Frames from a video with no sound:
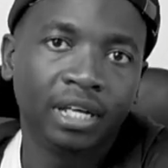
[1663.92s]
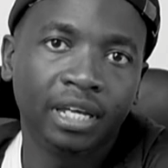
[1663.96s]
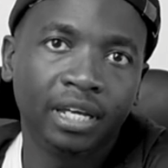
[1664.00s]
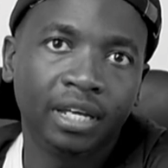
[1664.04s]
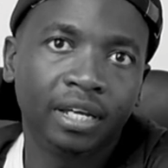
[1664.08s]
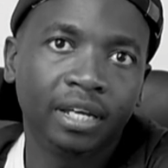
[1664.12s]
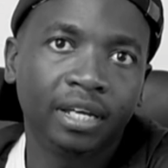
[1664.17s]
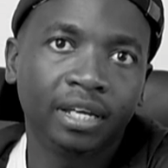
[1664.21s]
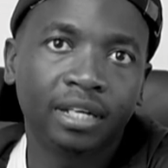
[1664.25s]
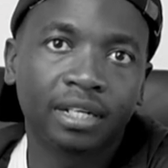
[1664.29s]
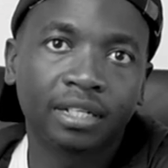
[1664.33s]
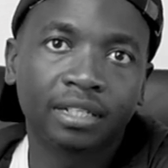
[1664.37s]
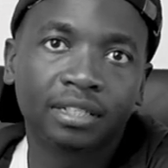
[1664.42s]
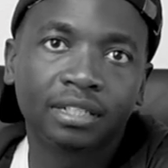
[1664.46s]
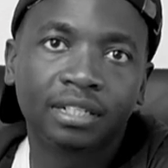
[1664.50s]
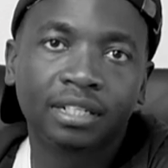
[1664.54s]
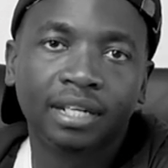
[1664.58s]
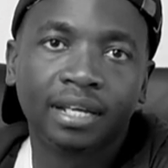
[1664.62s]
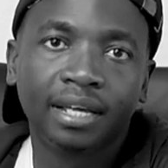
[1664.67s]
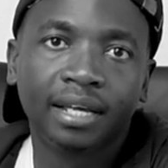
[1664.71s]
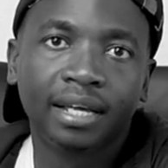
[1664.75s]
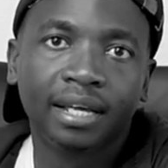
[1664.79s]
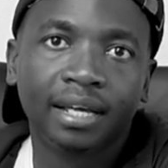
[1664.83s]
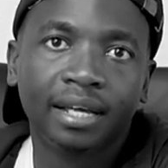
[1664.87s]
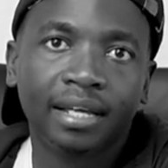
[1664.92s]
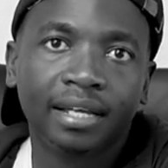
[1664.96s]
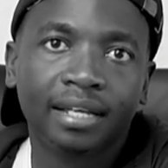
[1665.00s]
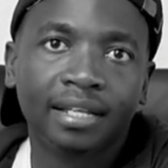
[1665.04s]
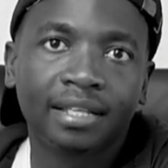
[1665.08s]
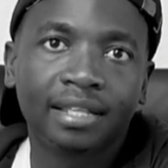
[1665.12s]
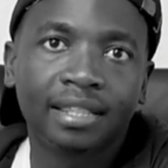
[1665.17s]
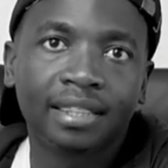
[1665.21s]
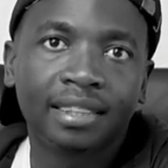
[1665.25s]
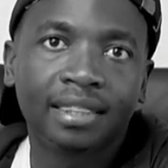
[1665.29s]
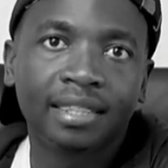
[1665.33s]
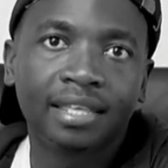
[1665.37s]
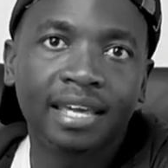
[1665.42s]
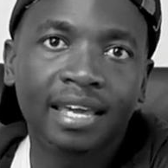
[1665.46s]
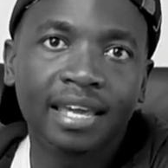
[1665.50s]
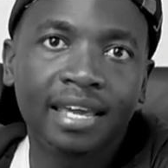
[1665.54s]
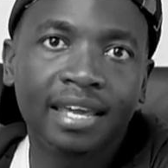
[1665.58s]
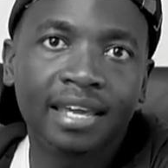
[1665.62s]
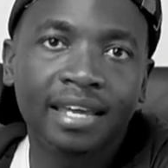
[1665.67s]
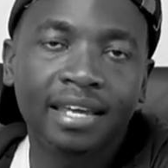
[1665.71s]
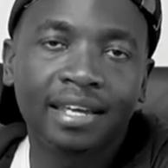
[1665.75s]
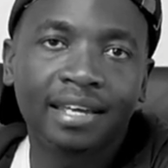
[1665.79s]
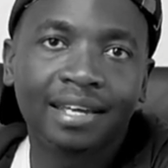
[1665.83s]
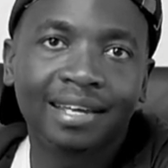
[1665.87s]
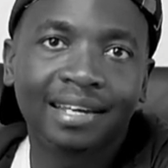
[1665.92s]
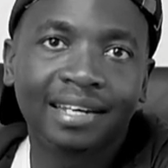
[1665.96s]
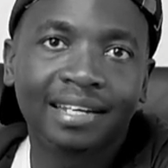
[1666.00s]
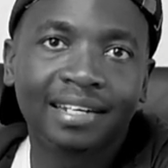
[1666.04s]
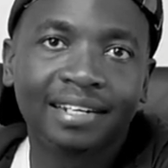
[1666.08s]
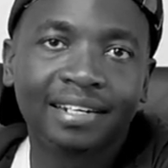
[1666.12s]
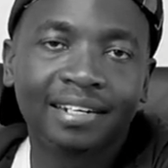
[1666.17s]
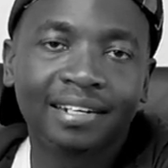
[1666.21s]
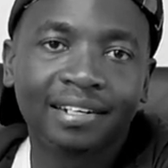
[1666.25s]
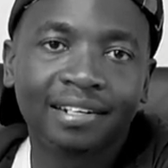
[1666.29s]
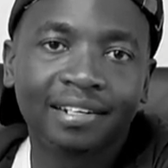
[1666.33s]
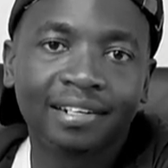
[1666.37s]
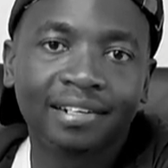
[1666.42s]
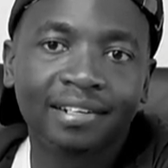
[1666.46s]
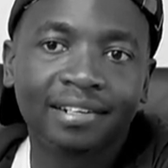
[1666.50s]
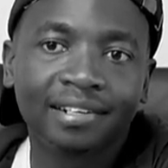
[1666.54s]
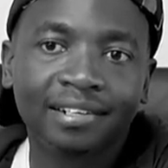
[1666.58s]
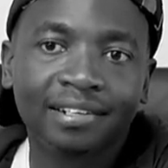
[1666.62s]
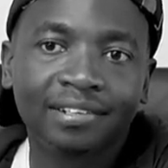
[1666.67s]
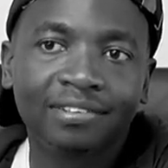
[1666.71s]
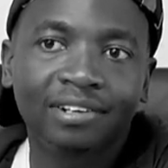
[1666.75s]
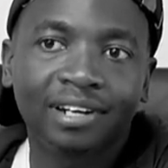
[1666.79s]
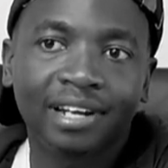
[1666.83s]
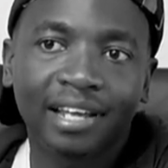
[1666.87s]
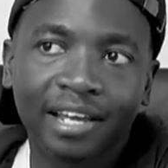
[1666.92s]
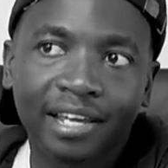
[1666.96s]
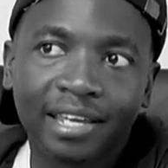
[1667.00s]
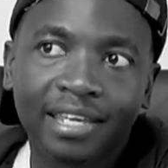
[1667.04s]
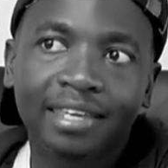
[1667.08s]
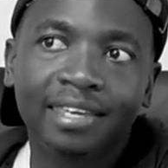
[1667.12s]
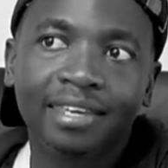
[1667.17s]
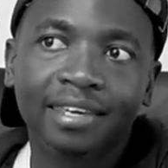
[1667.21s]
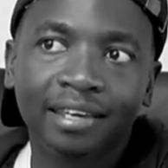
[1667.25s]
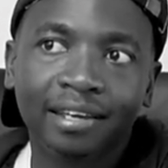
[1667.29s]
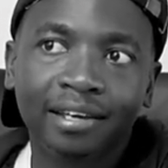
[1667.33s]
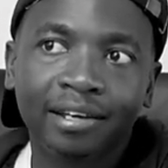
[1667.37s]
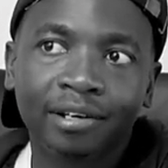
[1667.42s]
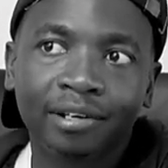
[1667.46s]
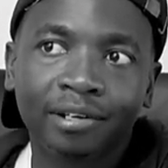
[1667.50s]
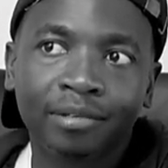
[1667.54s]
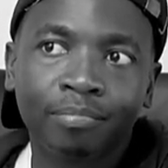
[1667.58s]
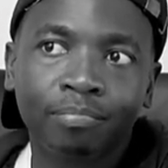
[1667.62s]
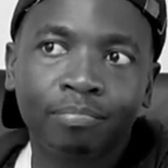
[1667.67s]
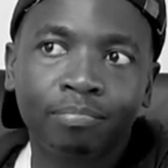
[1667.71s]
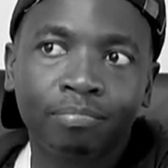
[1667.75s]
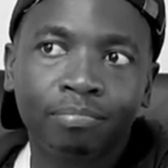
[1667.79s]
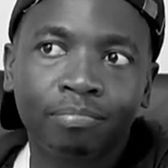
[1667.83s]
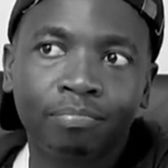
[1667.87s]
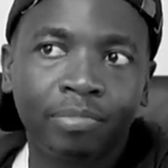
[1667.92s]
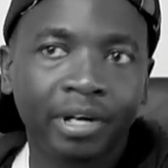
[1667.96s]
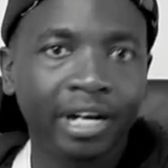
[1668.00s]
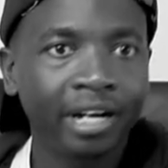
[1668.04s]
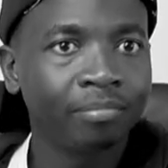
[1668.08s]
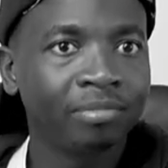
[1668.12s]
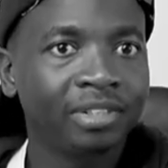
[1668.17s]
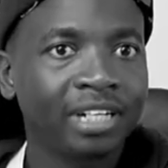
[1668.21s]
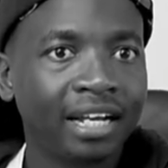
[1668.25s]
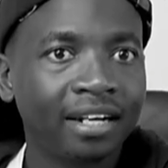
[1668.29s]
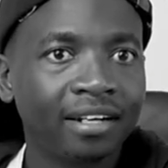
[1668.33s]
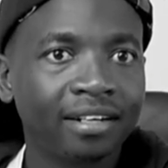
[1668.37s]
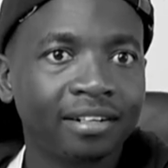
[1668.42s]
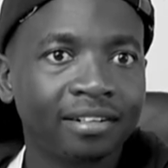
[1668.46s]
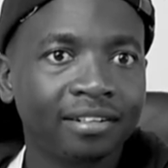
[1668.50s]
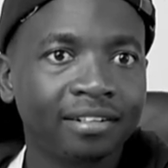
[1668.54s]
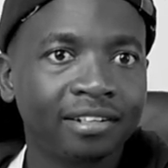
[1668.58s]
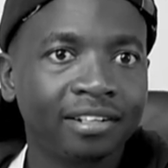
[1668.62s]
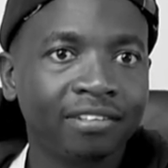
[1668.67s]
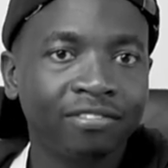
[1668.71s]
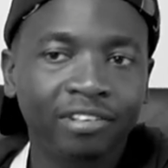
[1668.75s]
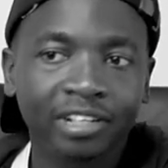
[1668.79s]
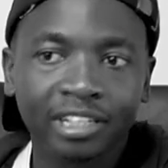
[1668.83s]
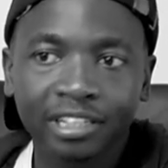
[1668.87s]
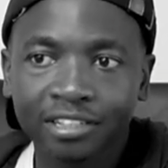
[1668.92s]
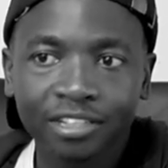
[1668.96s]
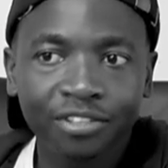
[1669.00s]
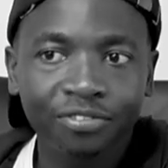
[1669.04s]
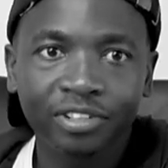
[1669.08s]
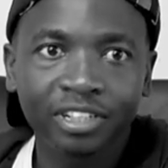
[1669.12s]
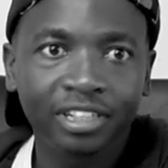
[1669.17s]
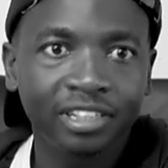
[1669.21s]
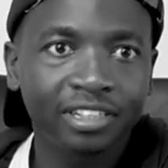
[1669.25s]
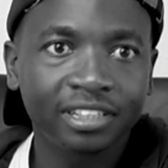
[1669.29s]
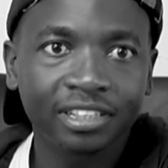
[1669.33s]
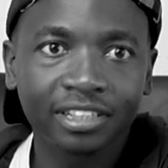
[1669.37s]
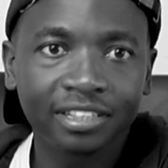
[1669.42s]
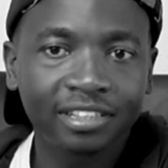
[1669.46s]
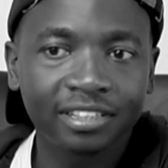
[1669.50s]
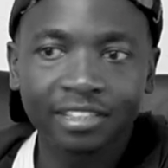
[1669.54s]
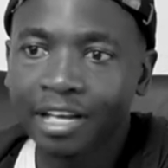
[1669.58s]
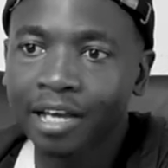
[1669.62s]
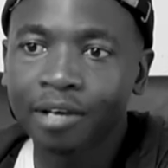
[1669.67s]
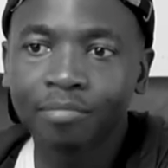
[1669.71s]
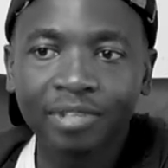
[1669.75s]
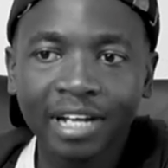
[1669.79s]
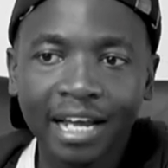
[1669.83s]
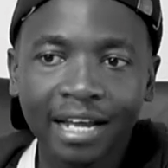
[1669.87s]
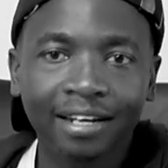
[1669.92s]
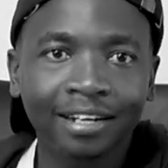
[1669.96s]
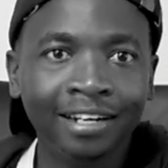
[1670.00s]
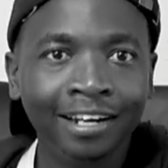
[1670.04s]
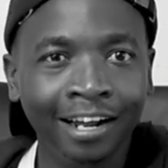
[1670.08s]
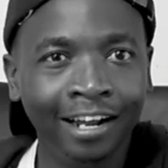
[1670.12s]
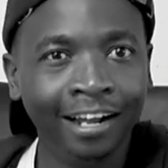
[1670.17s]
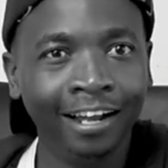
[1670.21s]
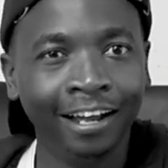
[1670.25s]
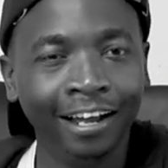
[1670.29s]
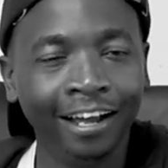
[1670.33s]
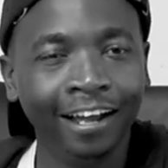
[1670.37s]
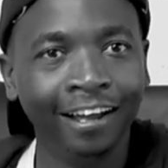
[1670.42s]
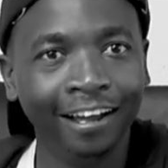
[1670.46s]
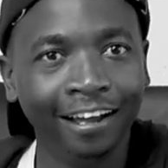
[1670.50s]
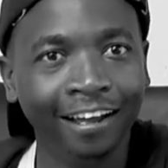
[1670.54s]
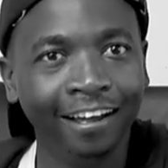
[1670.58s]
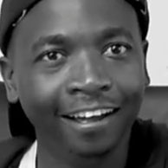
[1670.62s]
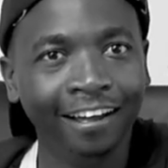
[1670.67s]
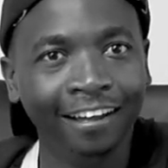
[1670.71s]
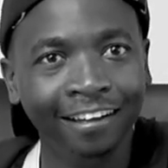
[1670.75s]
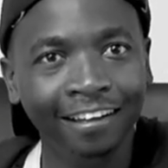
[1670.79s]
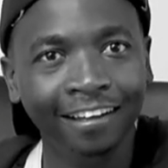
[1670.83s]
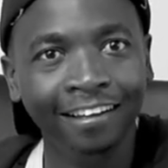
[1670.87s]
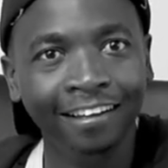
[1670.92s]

And then you're like, yeah, but I'm done. If I just finish this, I'm done.